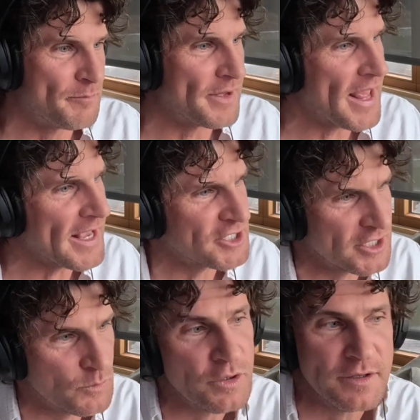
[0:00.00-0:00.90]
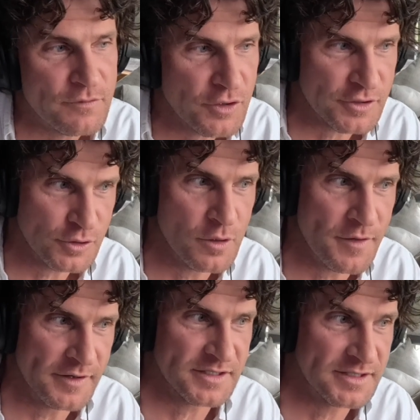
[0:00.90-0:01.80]
But actually what you've got to do in
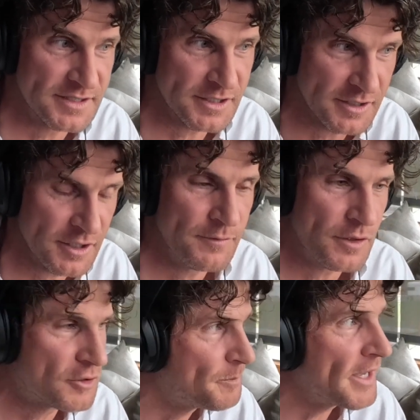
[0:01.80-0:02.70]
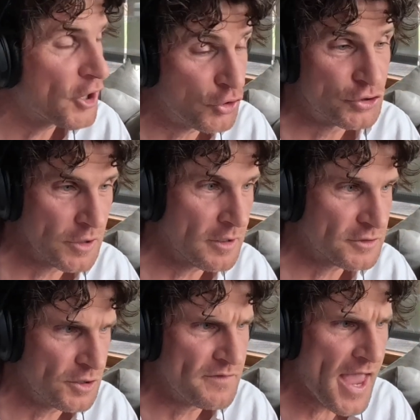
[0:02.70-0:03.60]
those to be a good
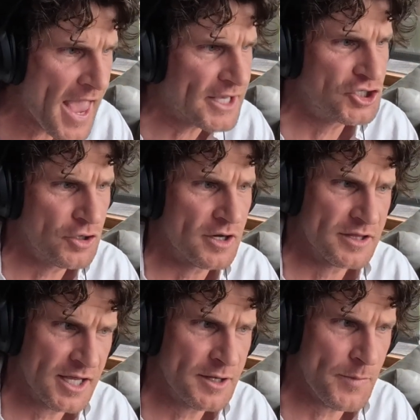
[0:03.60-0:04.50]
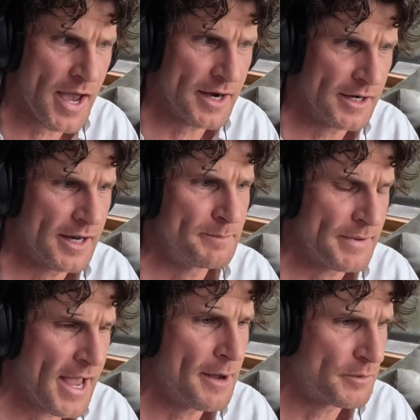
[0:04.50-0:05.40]
doctor, you've actually got to think about it and
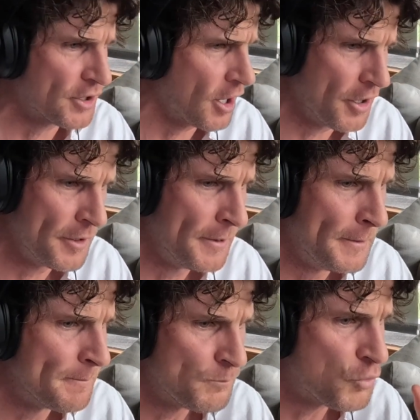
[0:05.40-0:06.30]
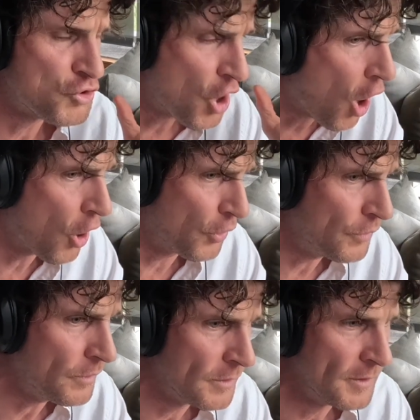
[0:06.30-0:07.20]
be able to go, well,
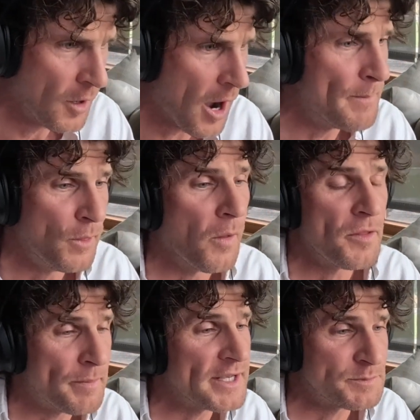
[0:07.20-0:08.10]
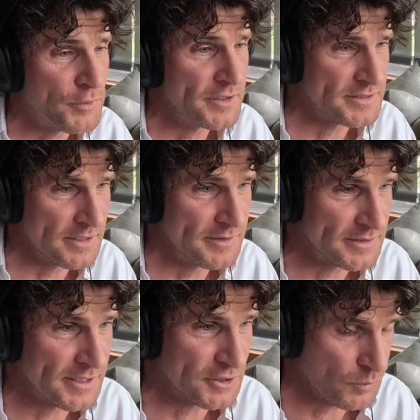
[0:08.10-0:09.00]
no, I'm not the best person in the
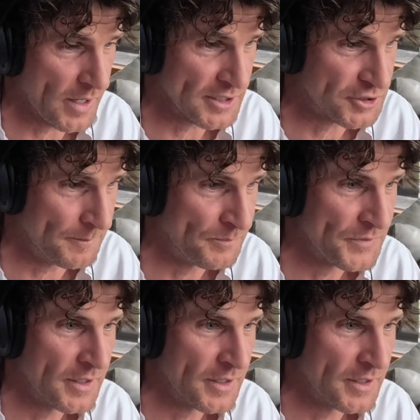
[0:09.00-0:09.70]
situation.